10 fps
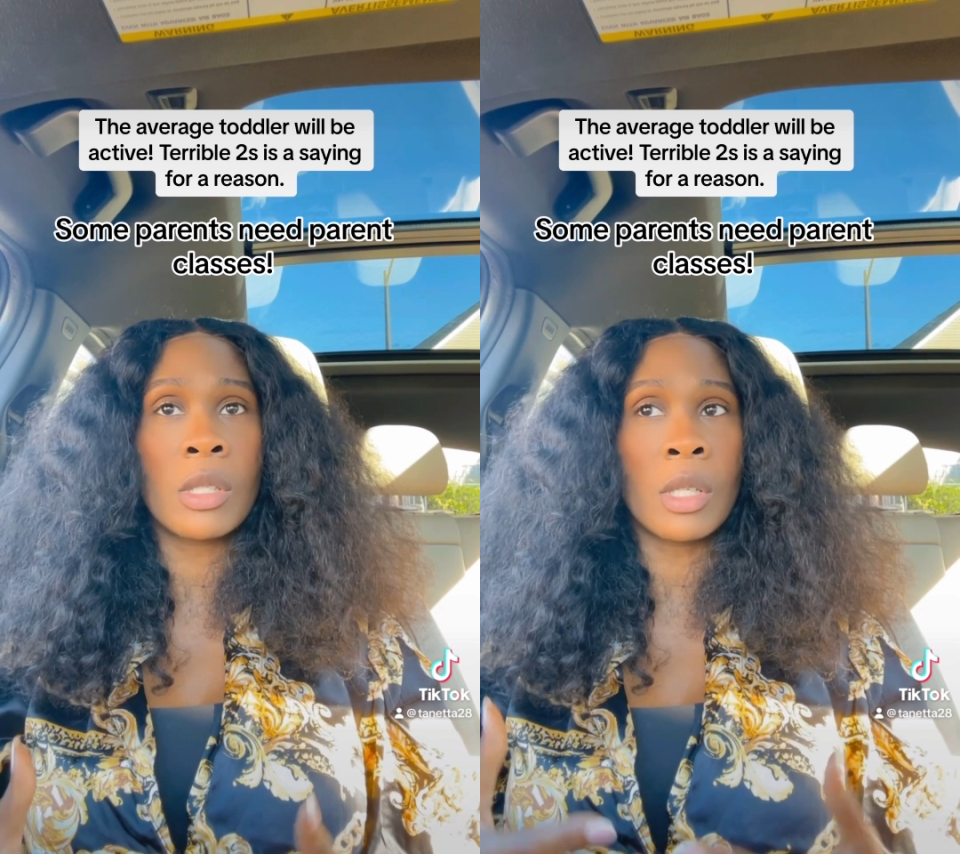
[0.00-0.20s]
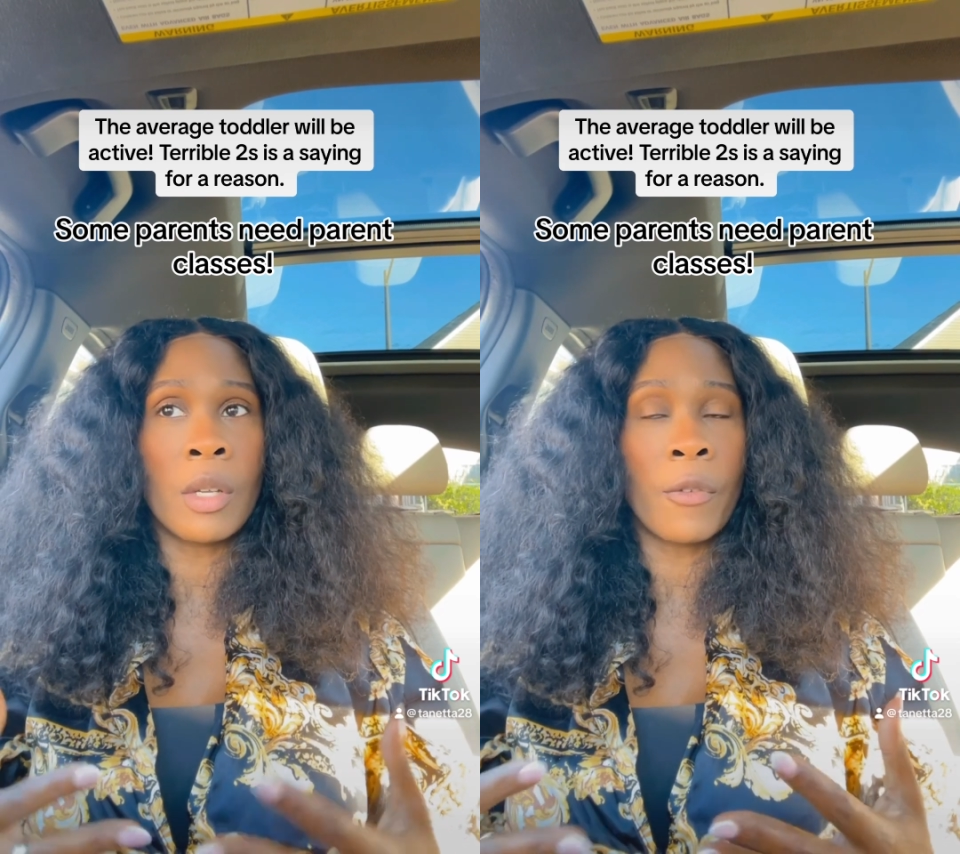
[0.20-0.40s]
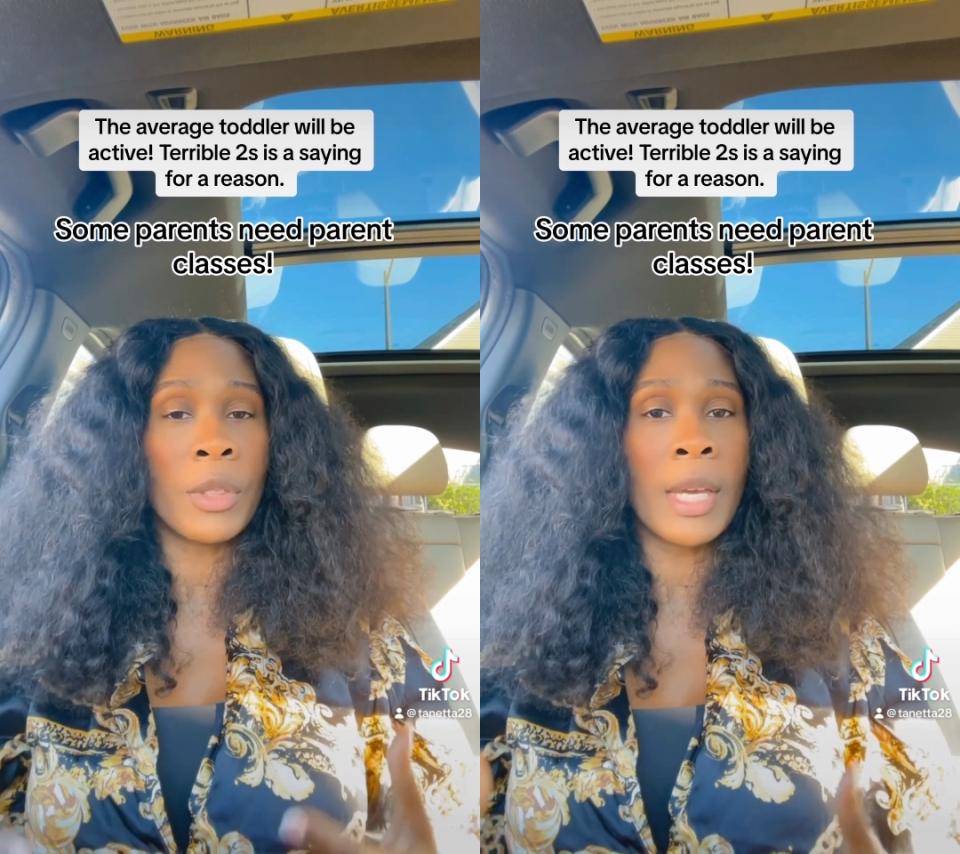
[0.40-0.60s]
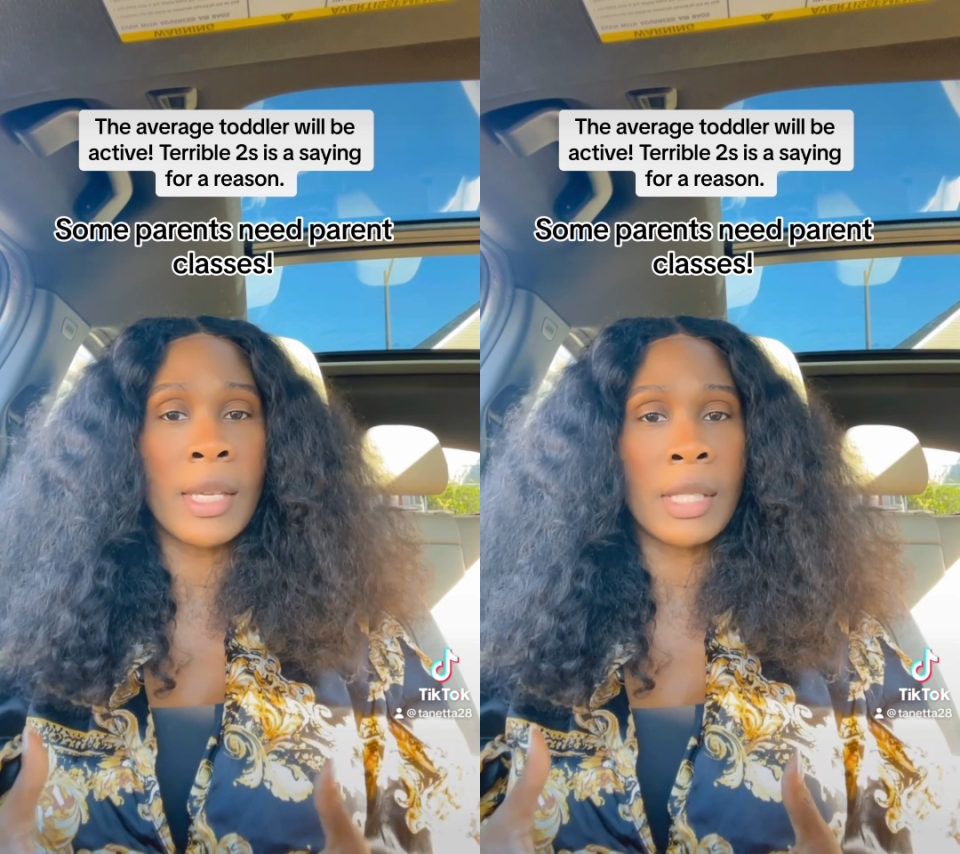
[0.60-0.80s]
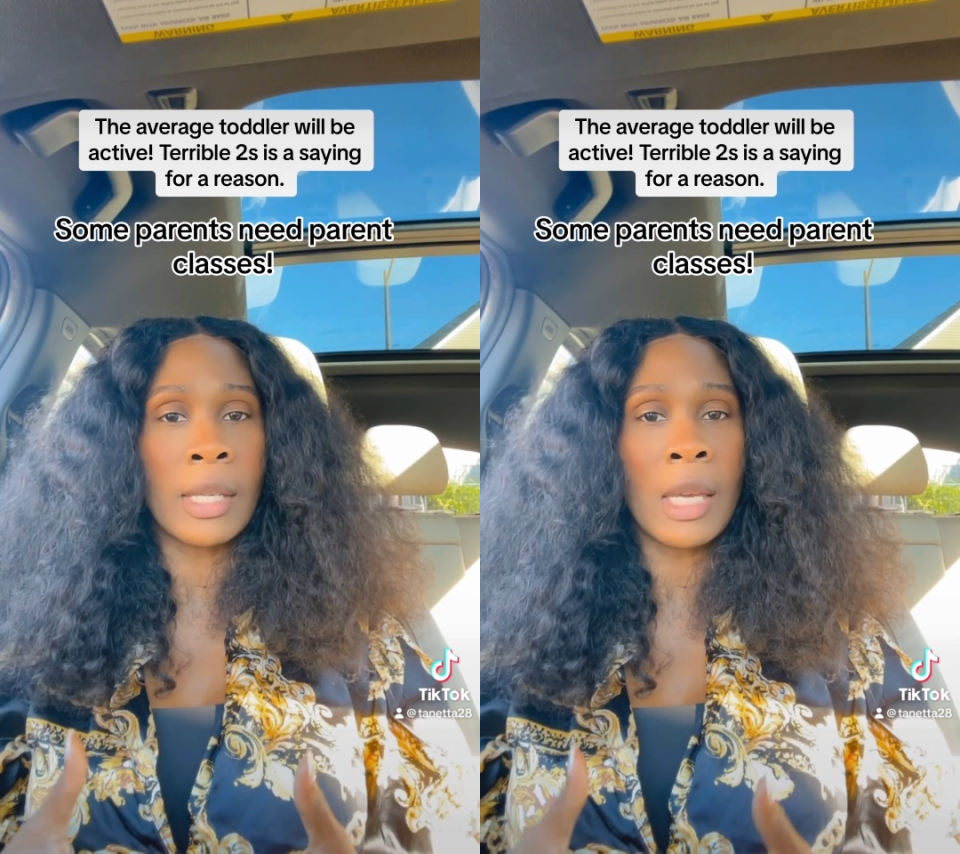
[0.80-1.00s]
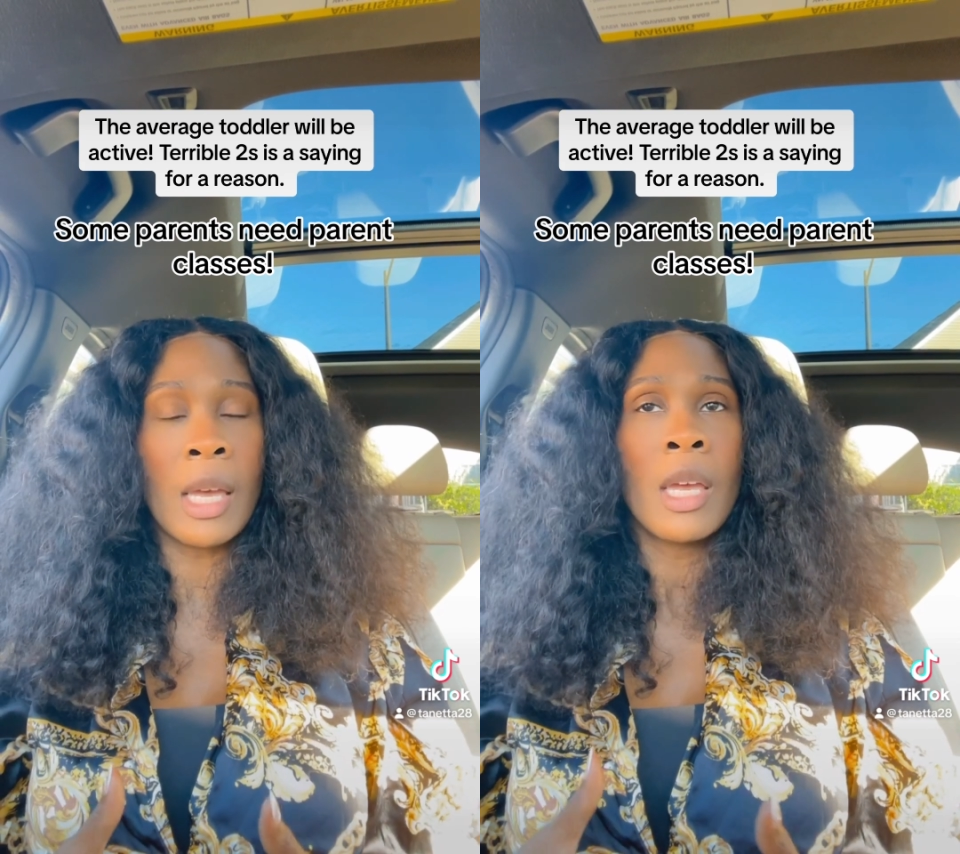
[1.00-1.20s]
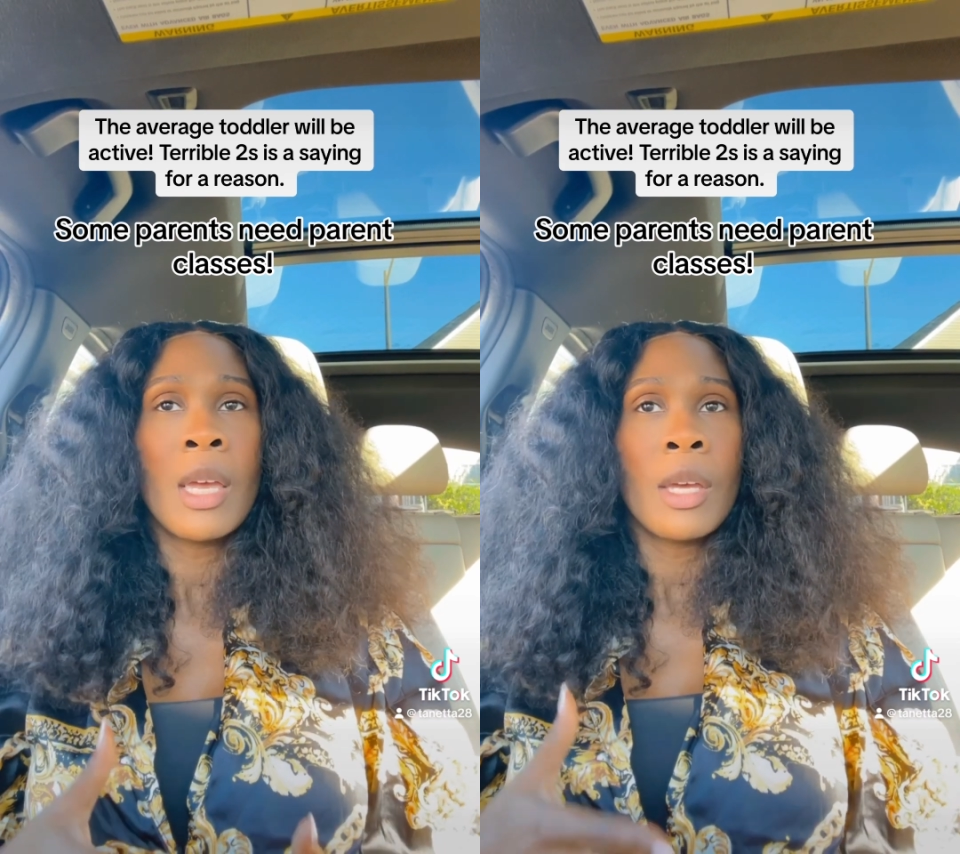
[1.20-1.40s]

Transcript: and different things like that,